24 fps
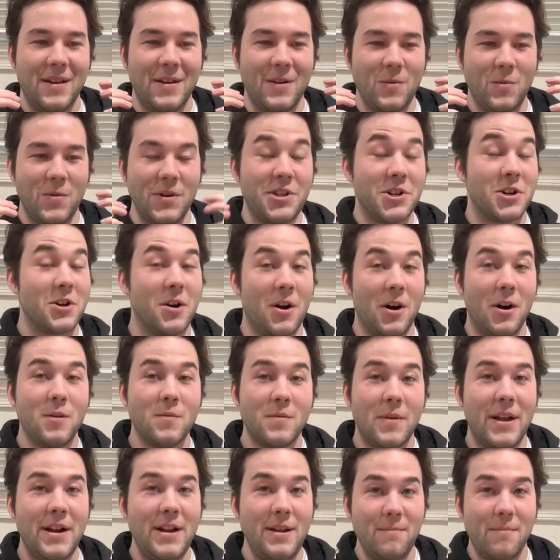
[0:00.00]
which are
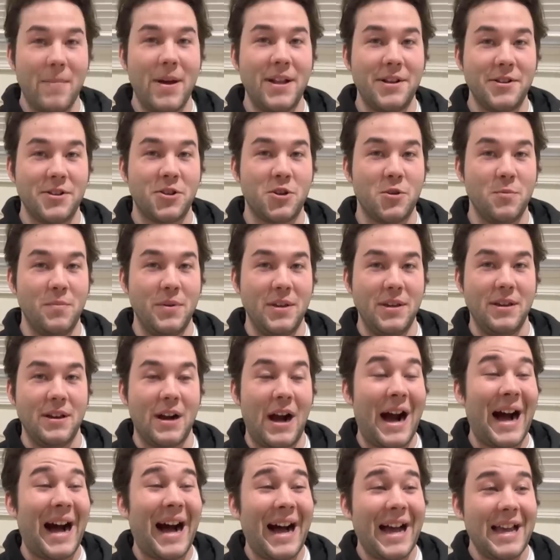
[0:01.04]
already meant to be
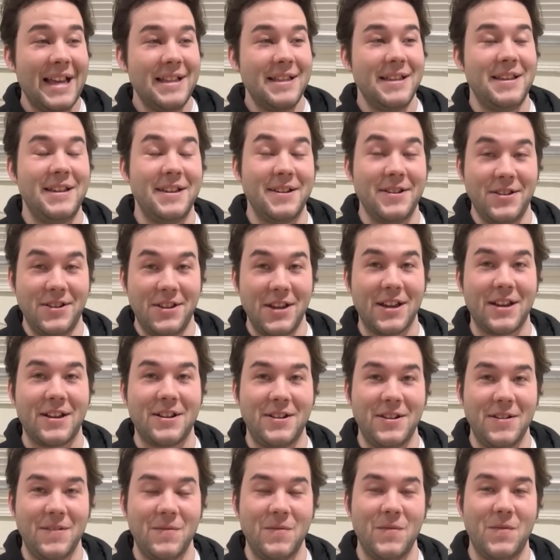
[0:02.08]
highly
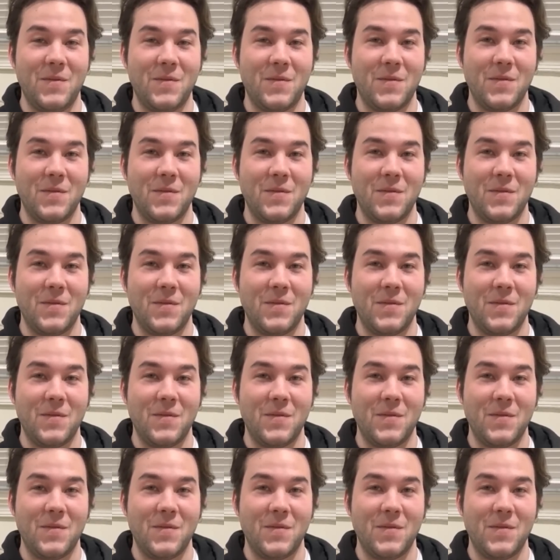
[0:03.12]
addictive